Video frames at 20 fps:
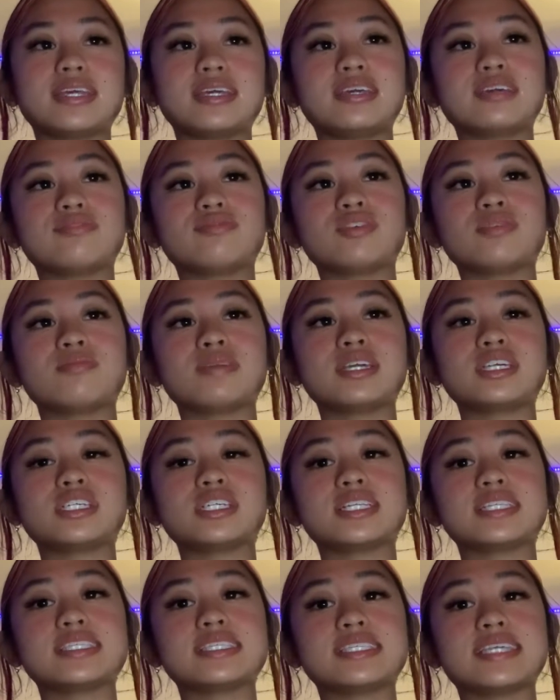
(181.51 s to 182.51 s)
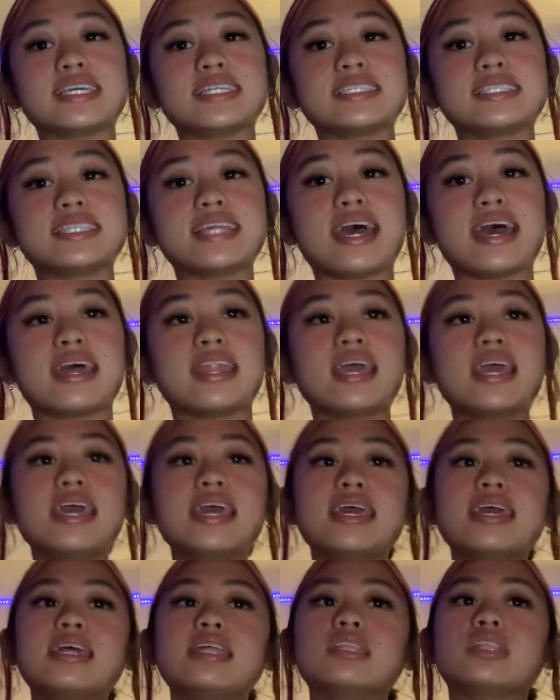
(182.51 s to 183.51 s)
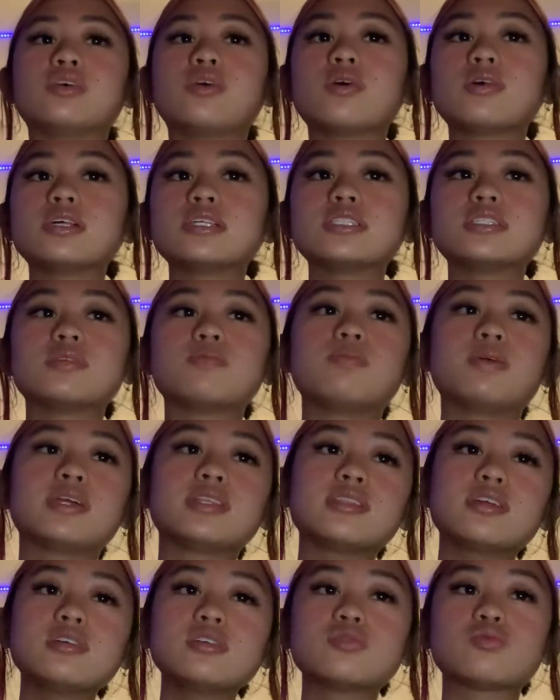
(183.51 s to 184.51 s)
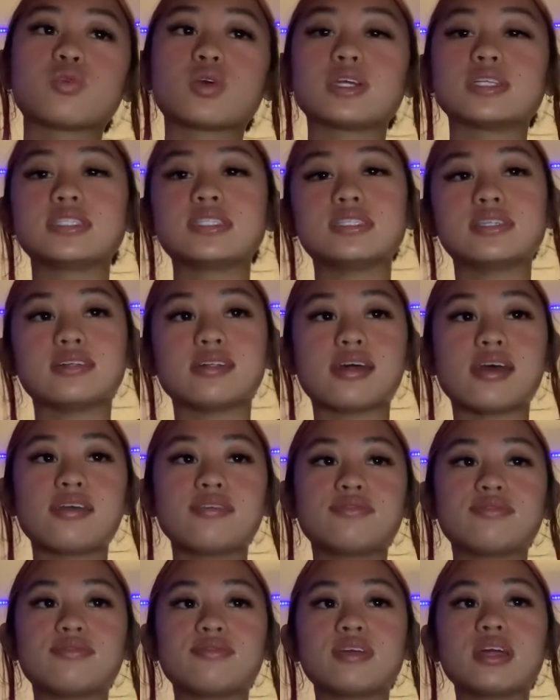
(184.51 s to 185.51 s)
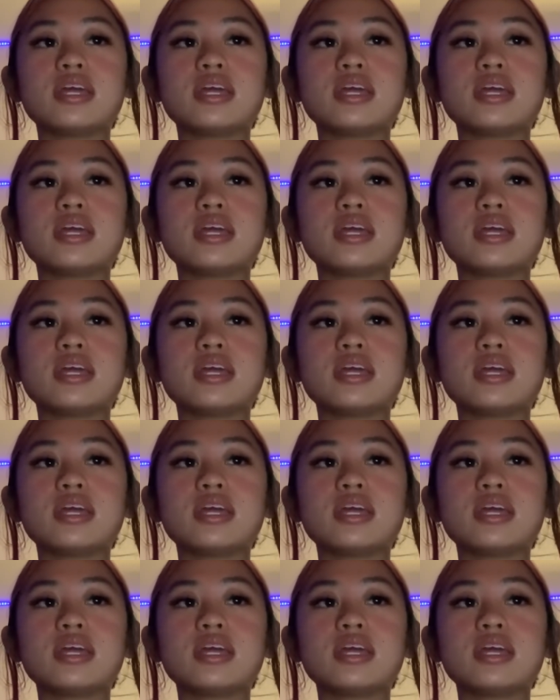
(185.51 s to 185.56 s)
information, states that the goal is to bring those words to life.